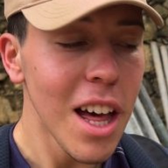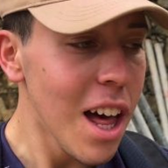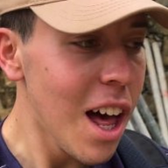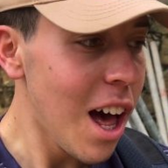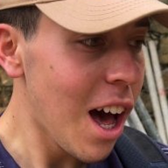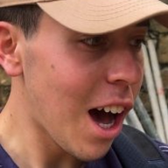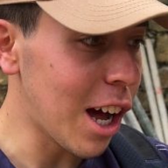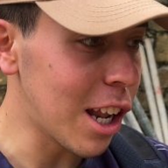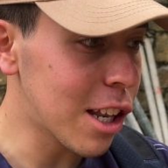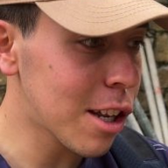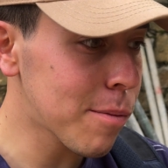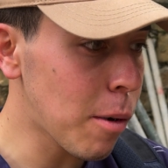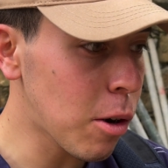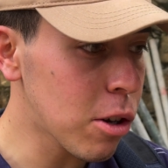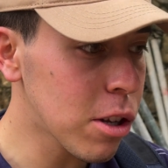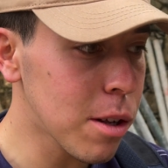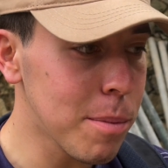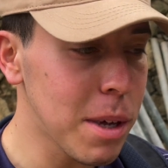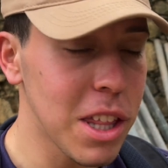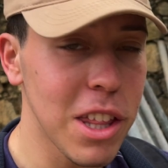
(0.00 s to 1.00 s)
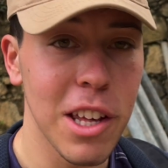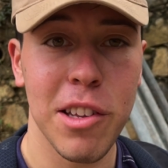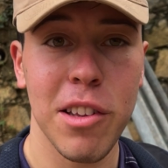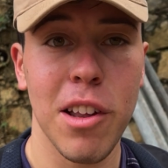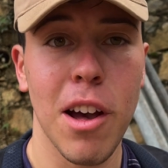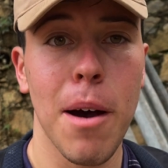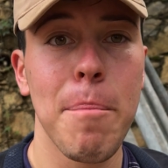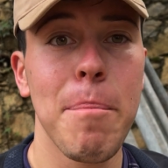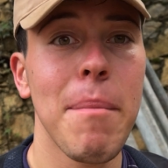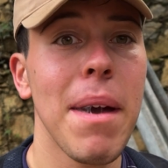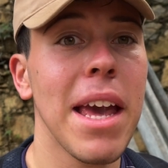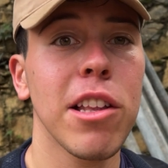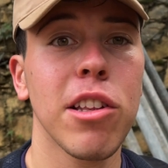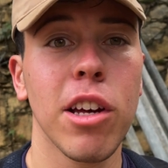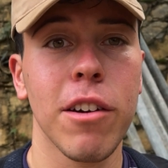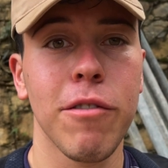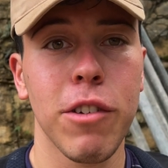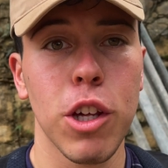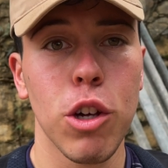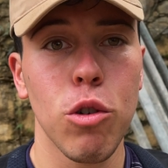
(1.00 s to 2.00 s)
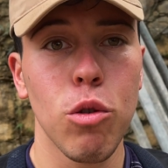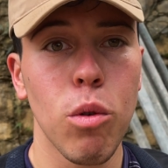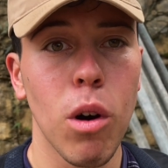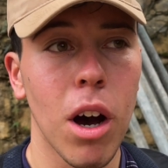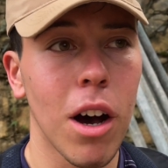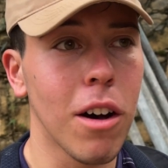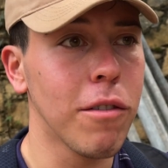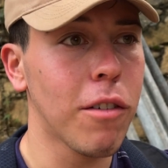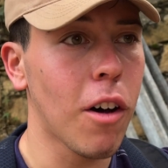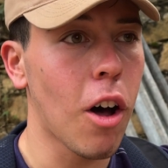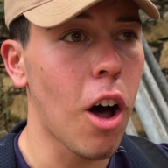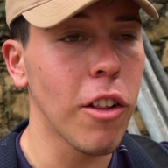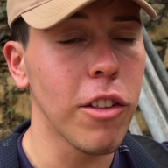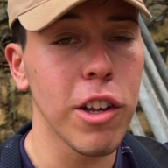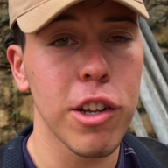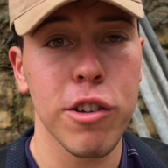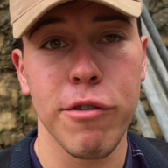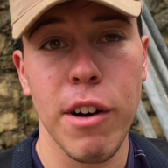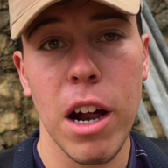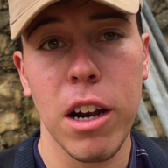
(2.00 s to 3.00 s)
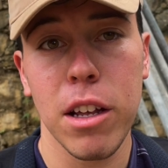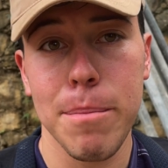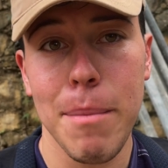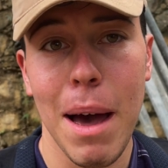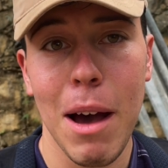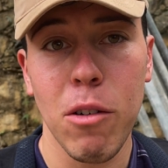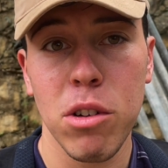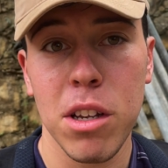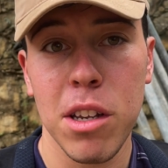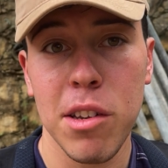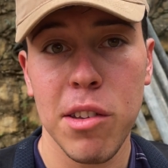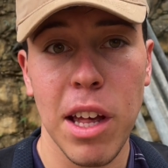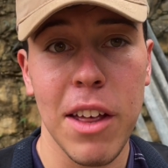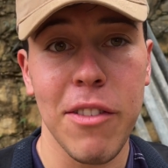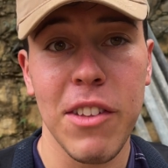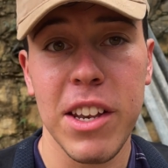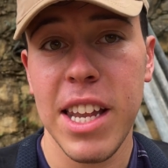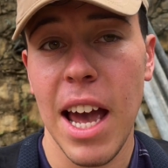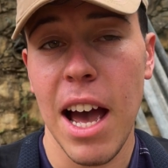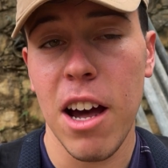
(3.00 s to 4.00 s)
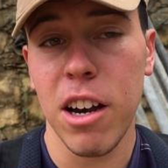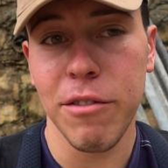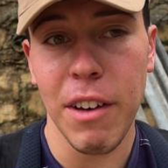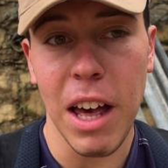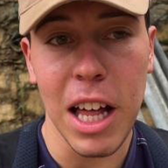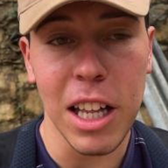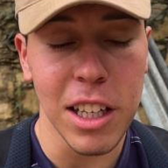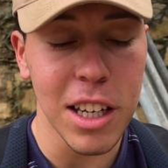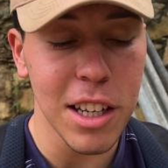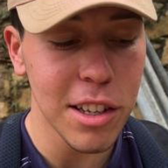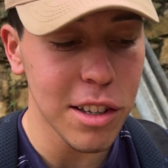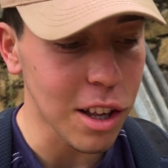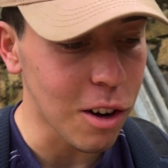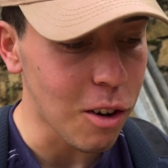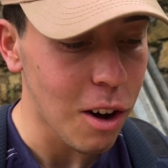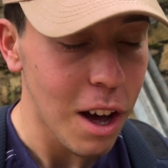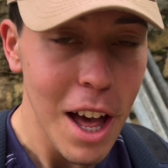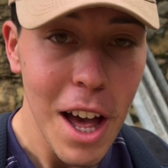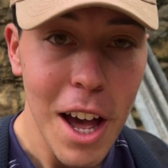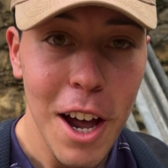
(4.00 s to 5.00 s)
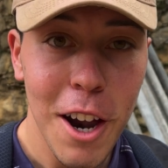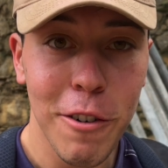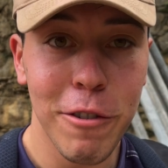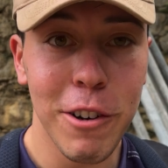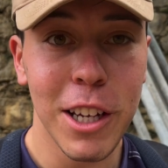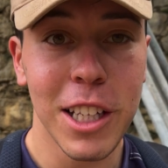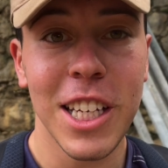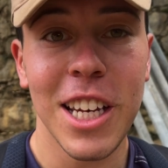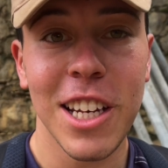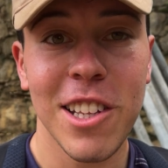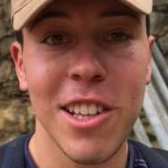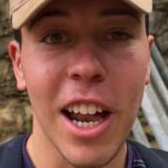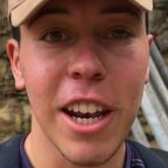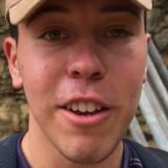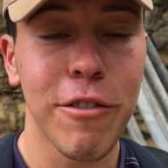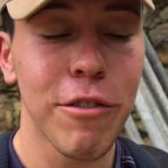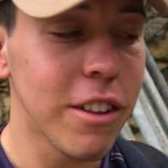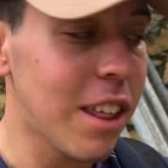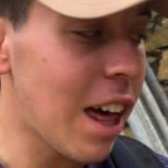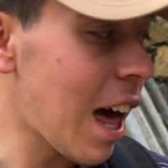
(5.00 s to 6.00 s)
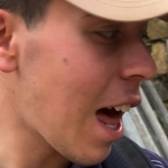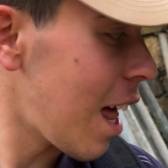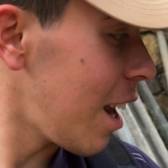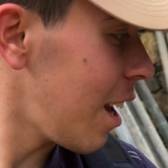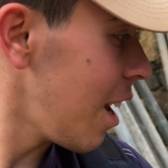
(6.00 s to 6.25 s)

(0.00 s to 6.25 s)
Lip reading: It's supposed to be this amazing view of all the surrounding mountains and the town of Ella, so really excited for that.